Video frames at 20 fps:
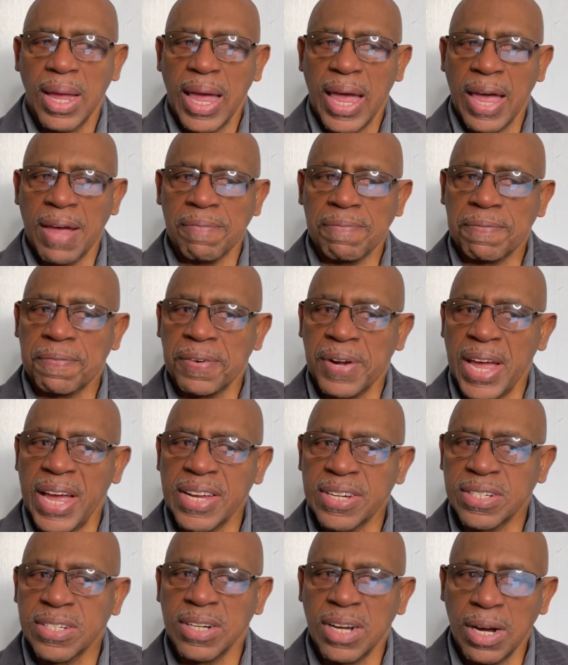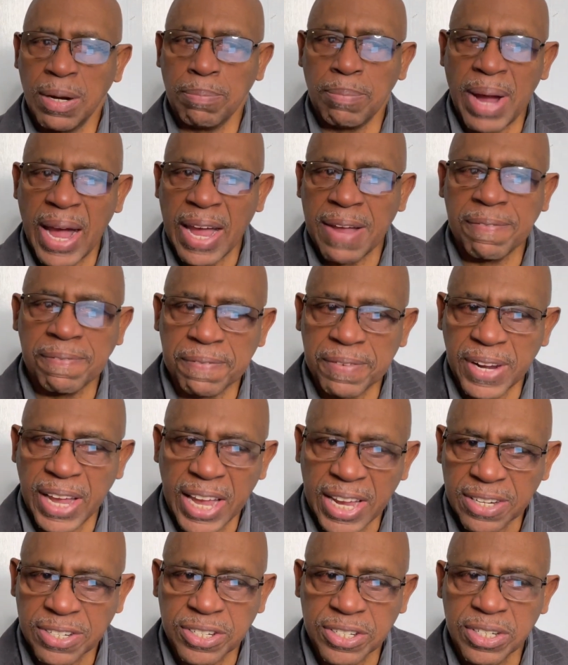and flesh of my
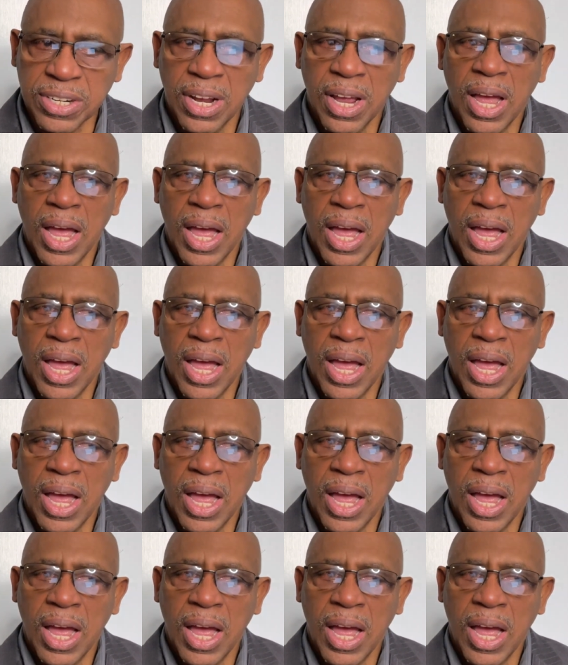flesh.